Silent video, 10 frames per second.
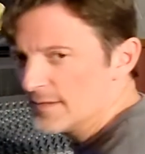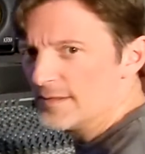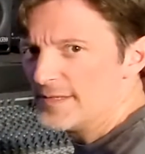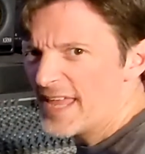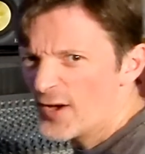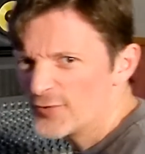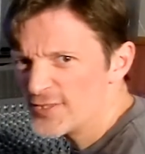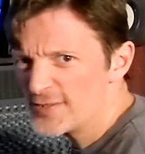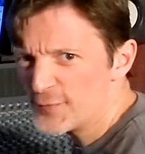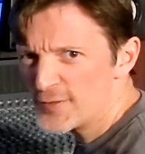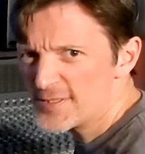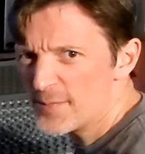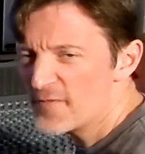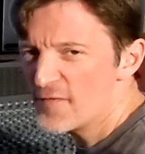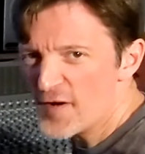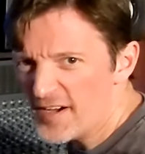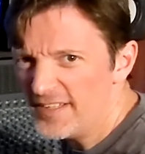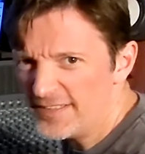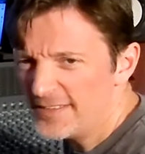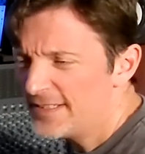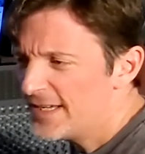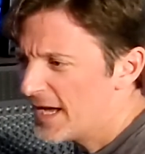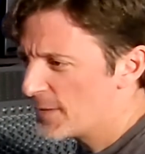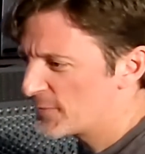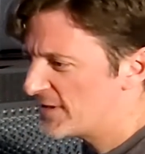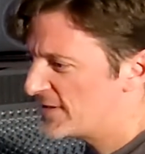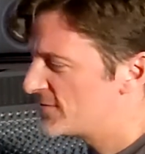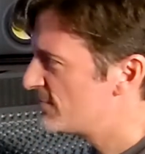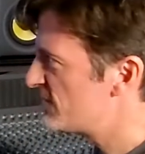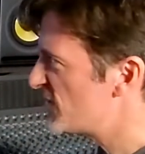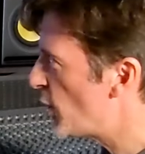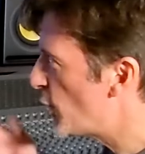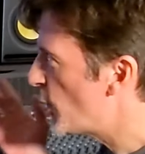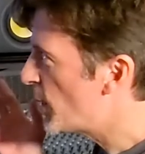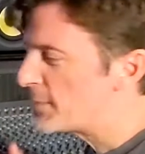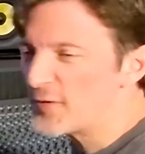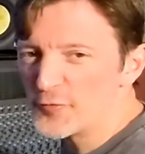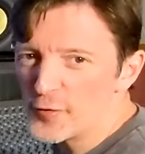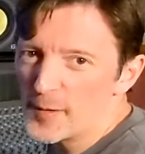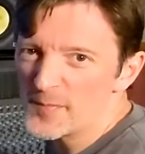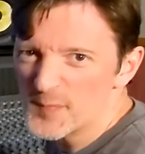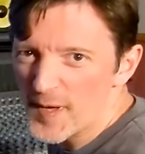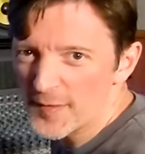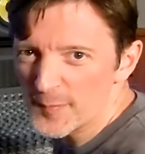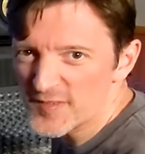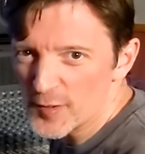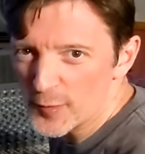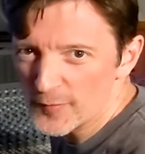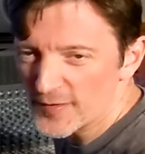Now, just for some fun, I'm gonna solo up the drums by themselves.